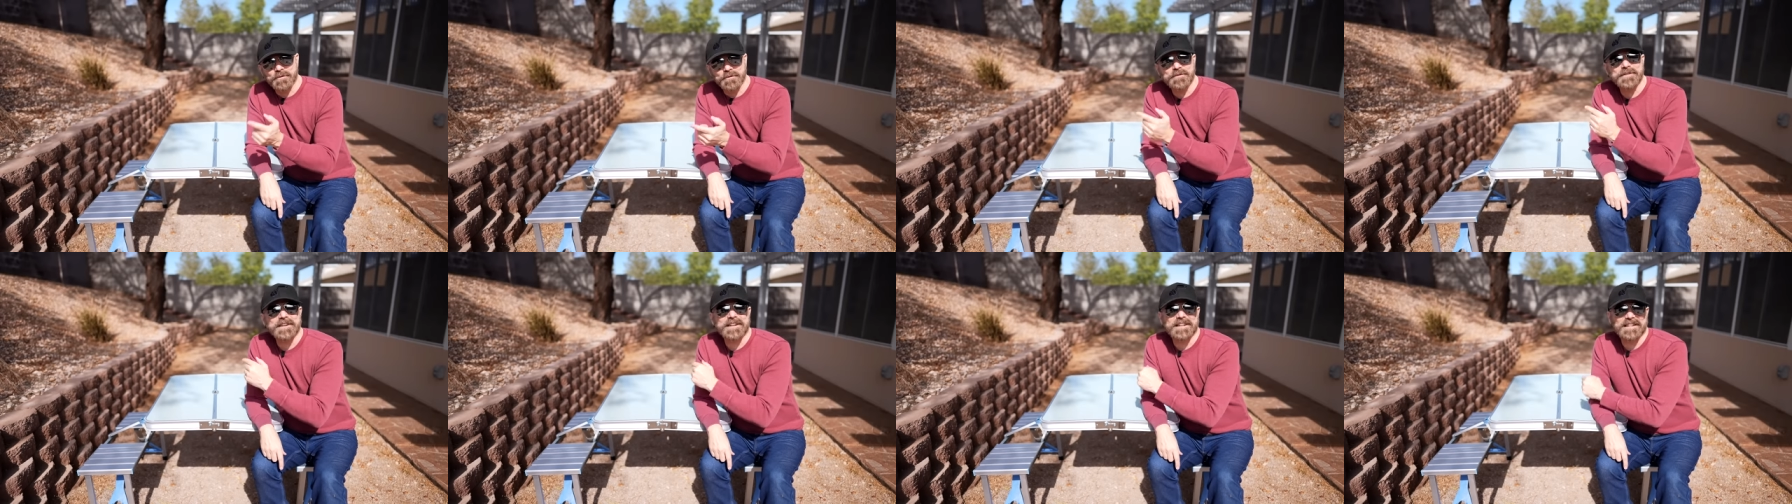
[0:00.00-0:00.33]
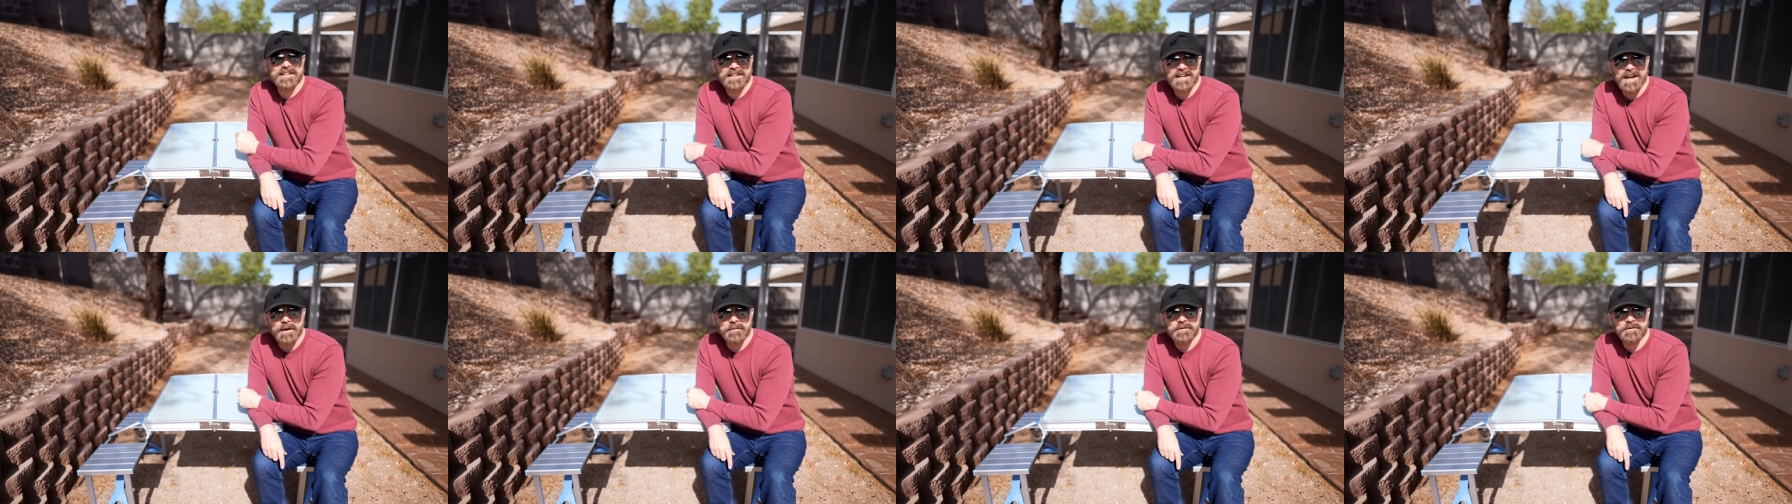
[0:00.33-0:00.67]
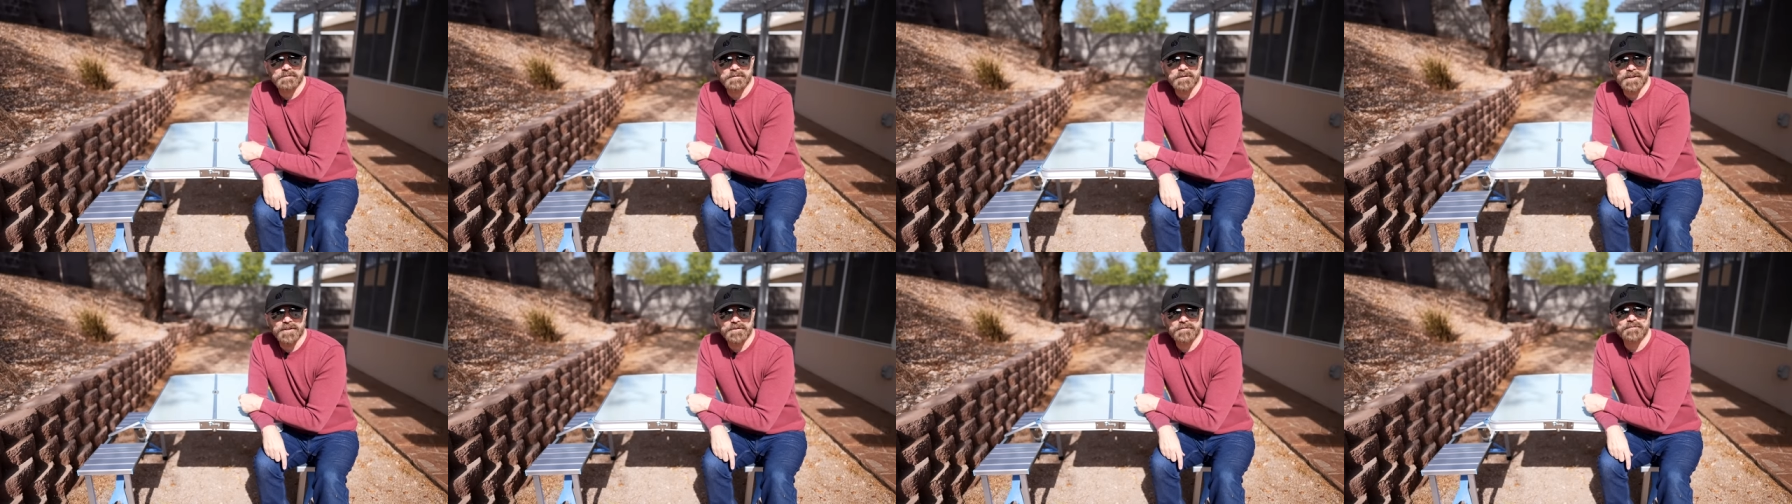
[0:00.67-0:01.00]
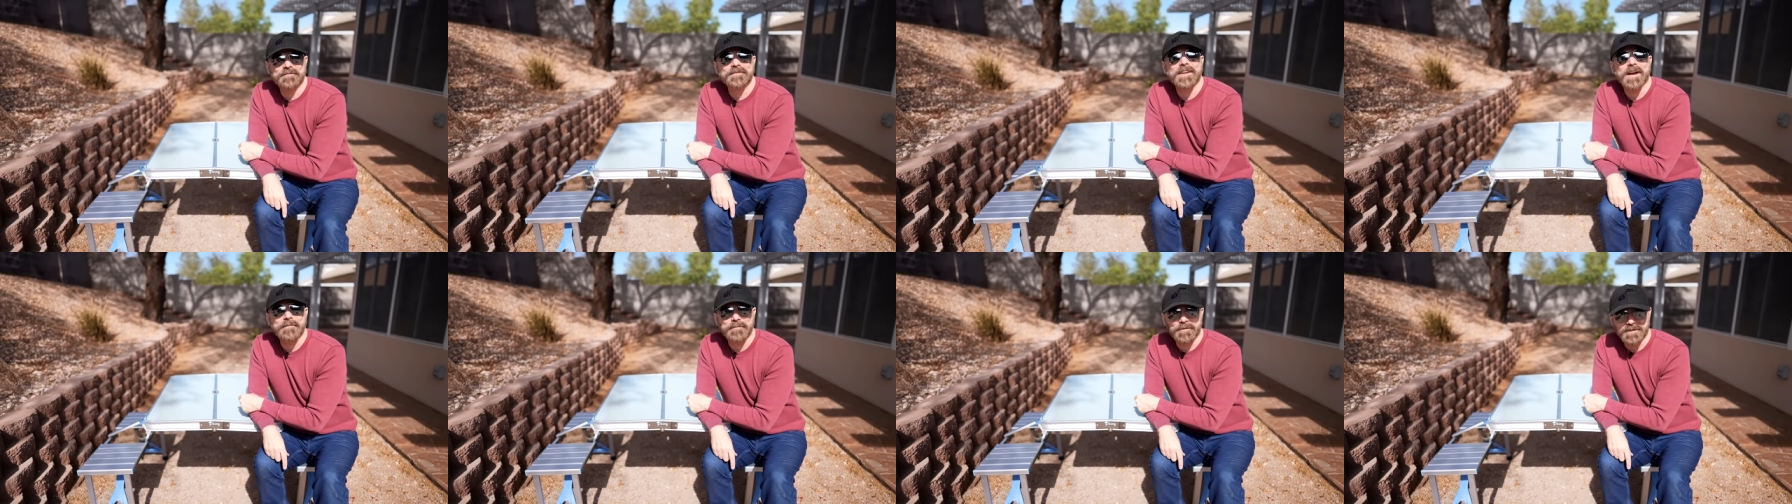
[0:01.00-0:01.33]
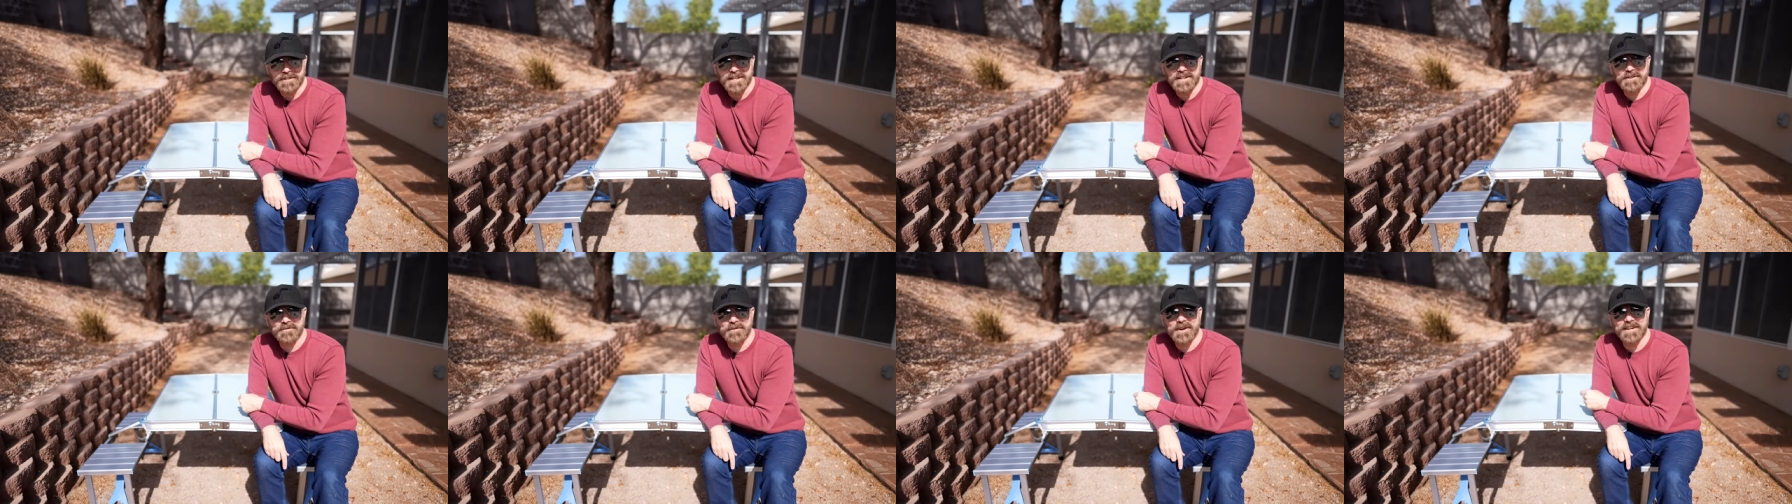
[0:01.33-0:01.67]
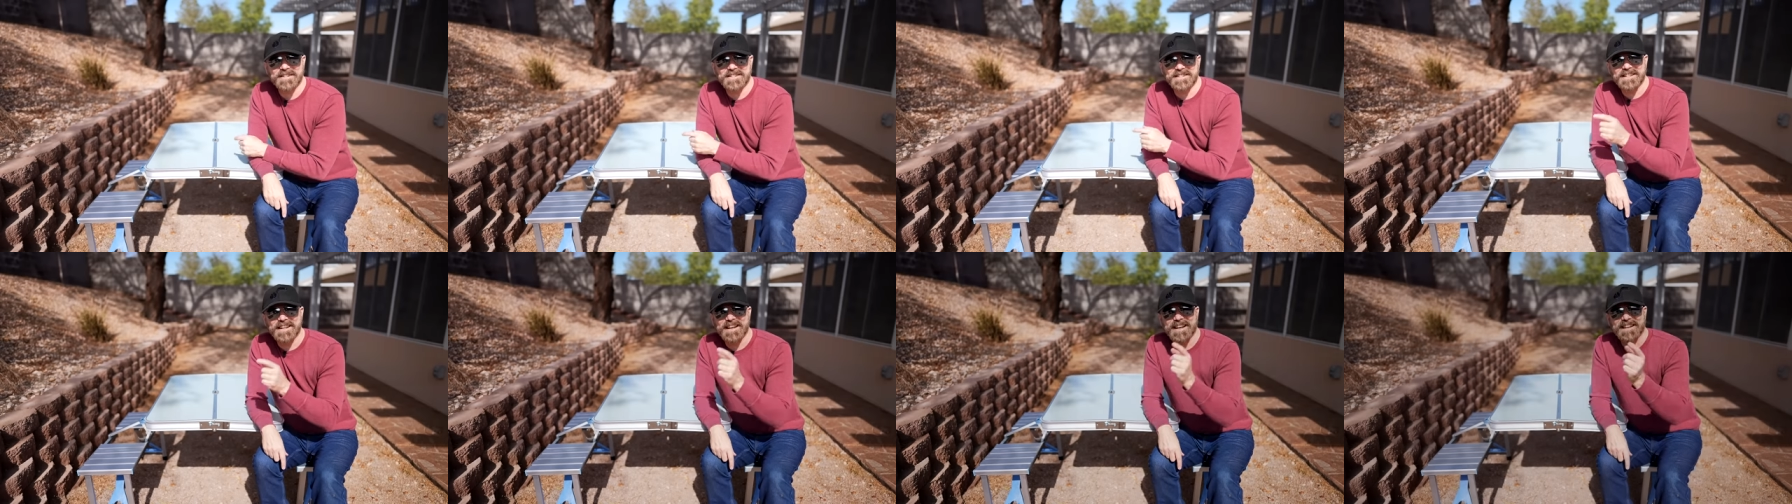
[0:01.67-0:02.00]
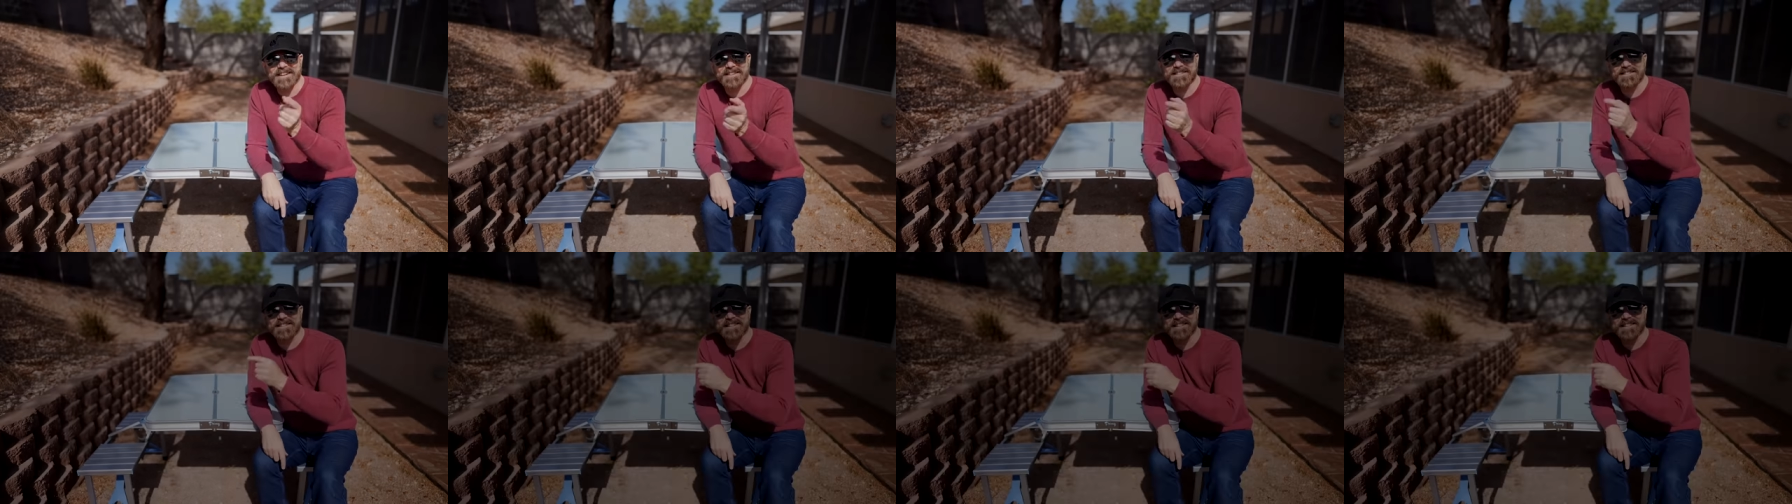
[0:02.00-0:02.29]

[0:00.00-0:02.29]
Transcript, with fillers: you think in the comments below. I appreciate you watching, and I'll